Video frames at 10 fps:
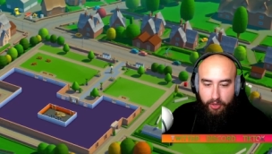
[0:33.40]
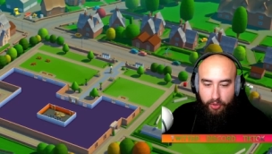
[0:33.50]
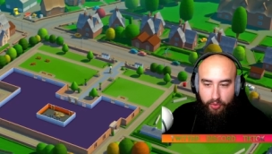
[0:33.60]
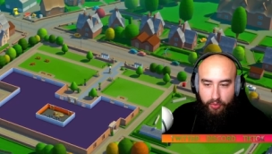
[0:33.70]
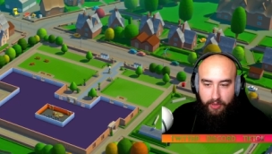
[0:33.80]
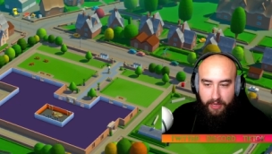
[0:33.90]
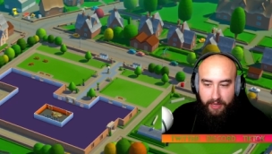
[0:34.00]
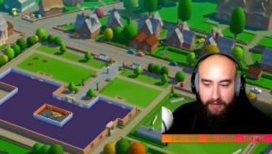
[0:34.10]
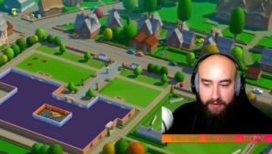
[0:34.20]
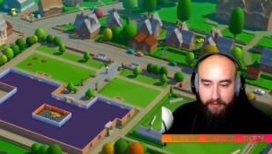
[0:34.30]

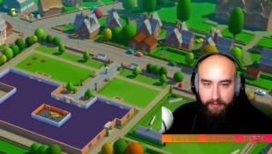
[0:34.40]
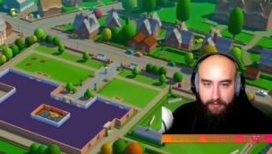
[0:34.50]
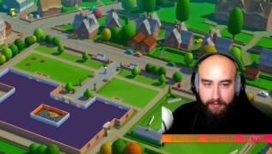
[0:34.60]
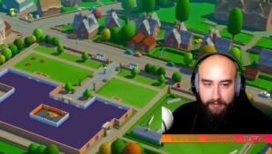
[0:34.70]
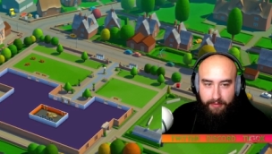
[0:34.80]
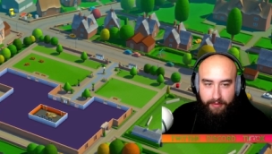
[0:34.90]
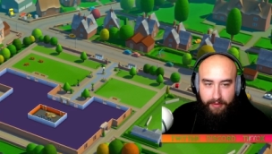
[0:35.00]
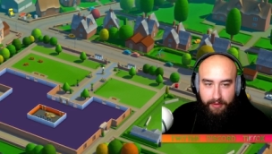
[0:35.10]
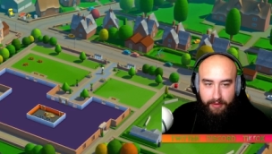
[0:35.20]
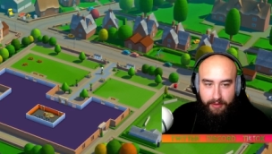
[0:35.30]
Okay.
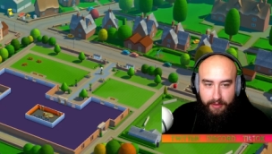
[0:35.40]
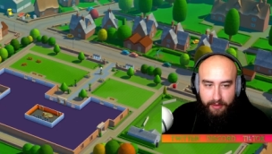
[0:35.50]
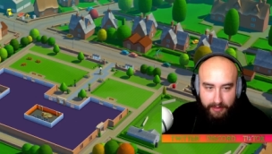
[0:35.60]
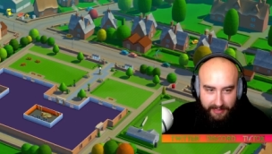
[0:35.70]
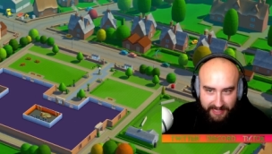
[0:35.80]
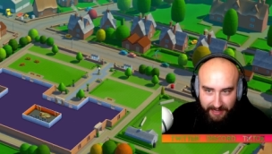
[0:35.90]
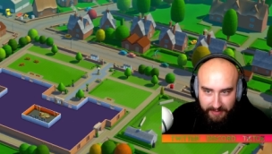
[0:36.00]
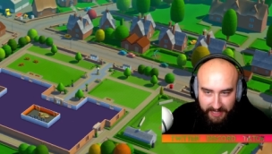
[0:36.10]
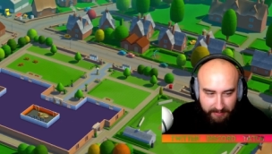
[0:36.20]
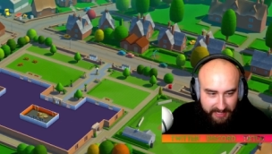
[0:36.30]
Skip,
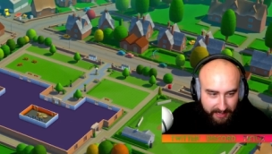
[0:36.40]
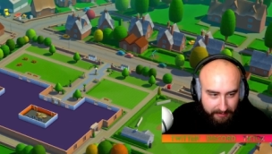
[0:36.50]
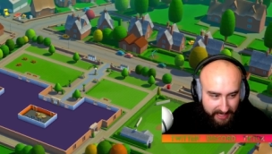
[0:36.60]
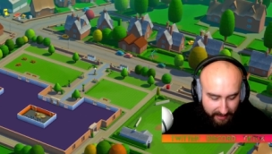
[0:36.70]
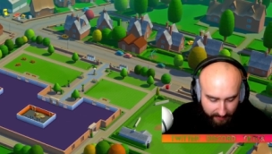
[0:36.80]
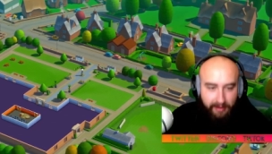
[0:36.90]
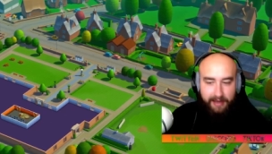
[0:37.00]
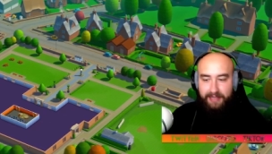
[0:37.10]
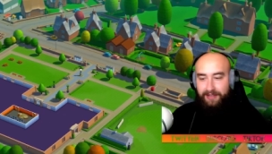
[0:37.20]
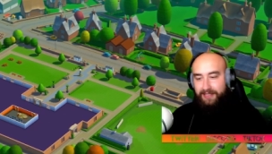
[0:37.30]
skip, skip, skip.
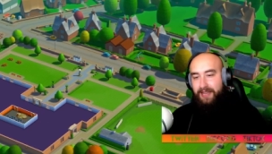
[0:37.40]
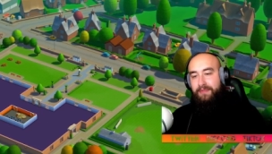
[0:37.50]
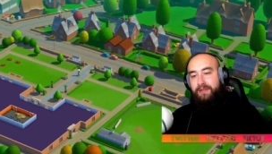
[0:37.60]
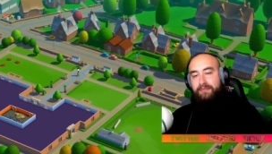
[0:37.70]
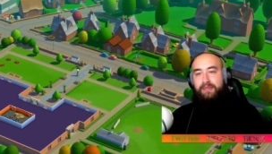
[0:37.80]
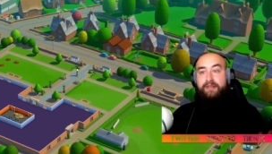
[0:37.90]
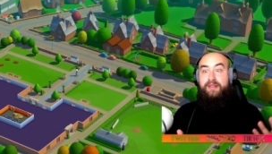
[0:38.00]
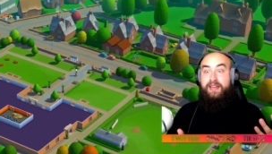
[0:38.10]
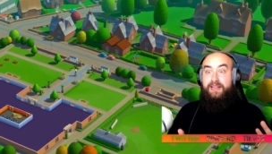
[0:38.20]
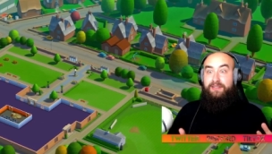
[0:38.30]
Hey, it's not skipping.
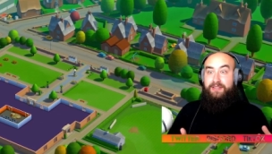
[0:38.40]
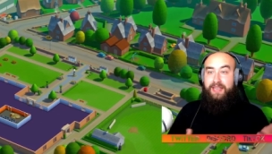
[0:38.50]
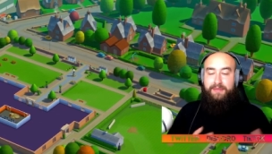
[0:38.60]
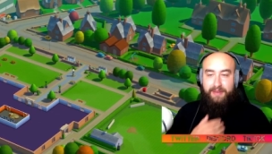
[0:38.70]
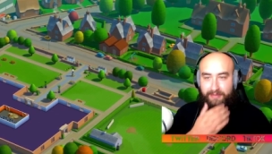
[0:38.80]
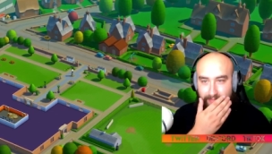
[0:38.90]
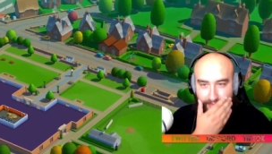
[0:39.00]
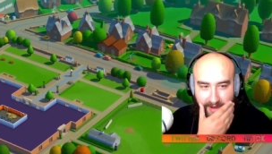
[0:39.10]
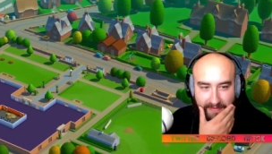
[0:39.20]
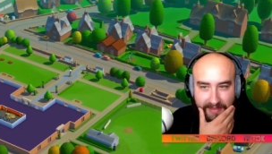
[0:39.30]
It's not skipping.
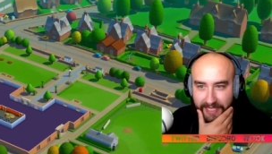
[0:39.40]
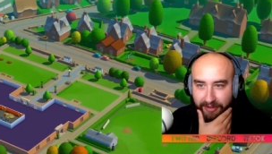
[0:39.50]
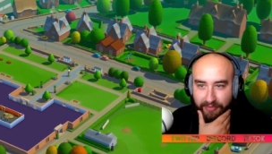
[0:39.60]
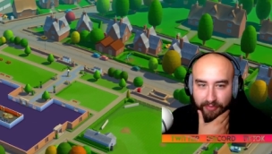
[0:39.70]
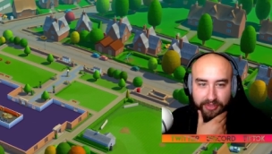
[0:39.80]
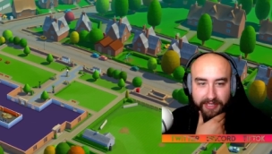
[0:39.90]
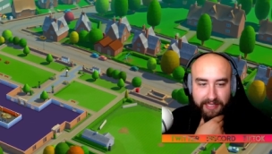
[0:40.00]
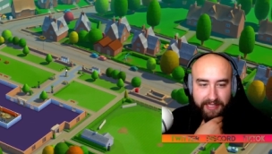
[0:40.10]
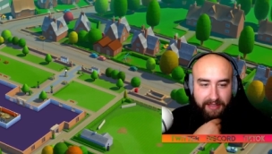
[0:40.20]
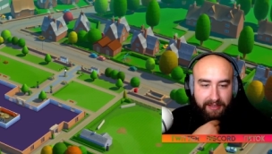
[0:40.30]
We're gonna have to sit here and watch this.